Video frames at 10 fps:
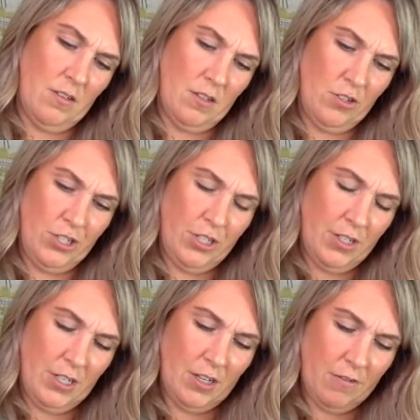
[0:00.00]
Is she
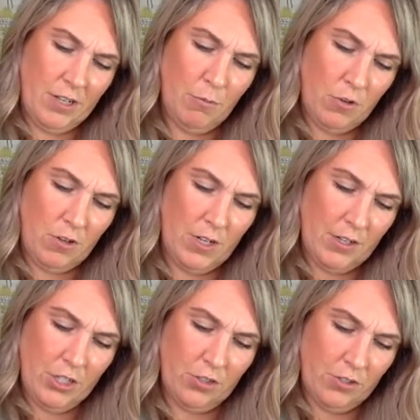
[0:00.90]
going to have any more
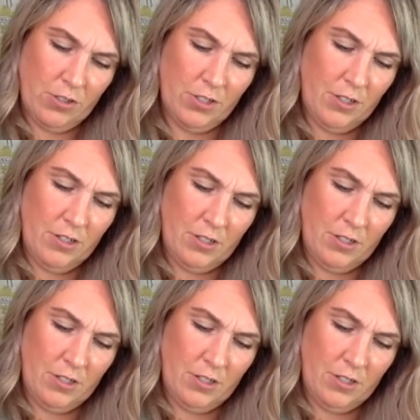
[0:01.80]
grandchildren?